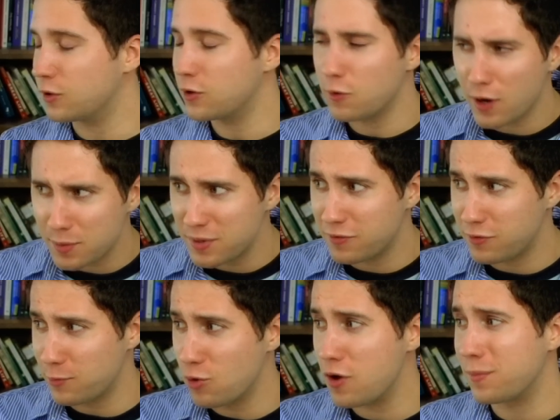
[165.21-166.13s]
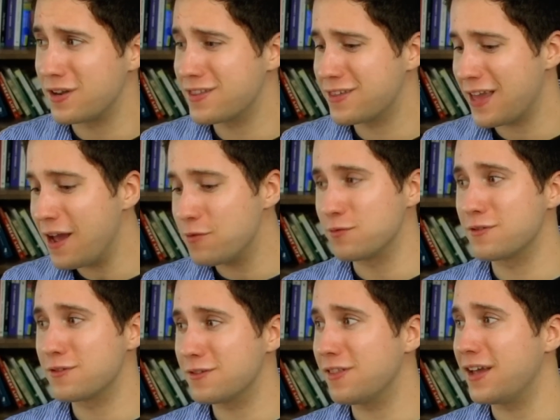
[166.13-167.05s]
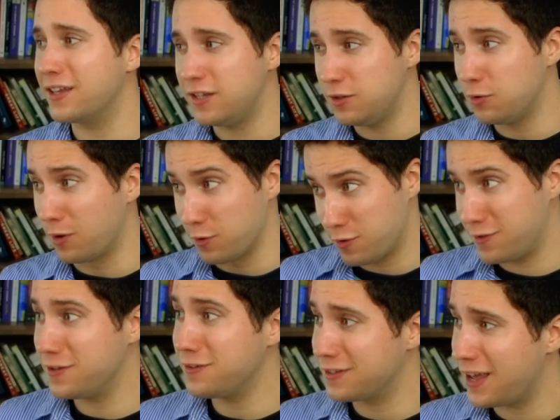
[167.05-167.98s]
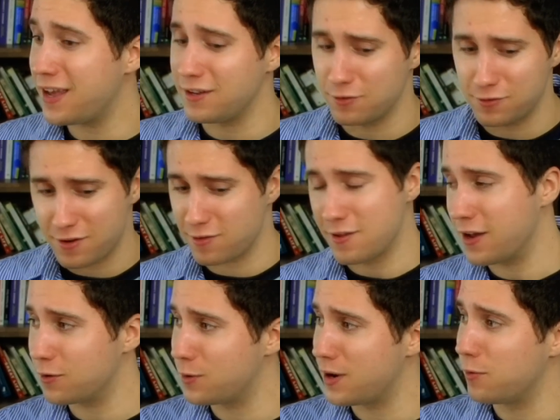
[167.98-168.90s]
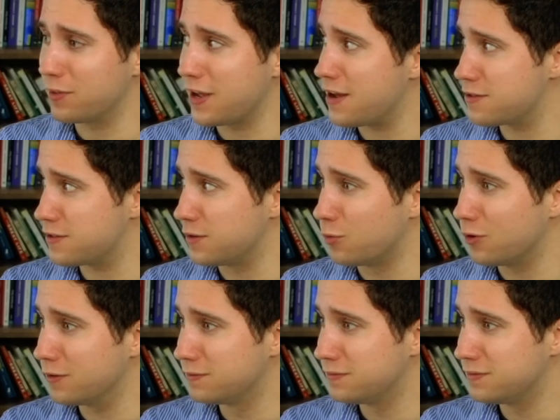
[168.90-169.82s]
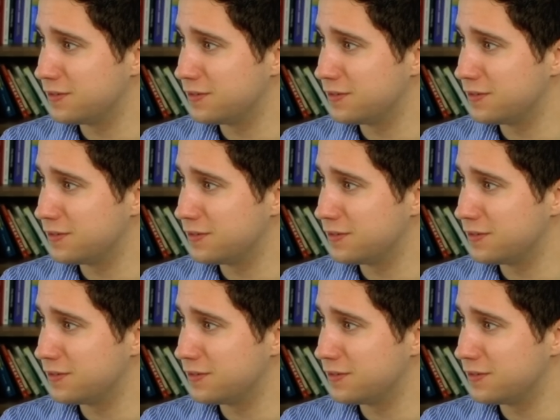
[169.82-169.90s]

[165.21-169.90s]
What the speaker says: Well, correct me if I'm wrong, but it sounds like you're still gay. You're just not going out with guys anymore.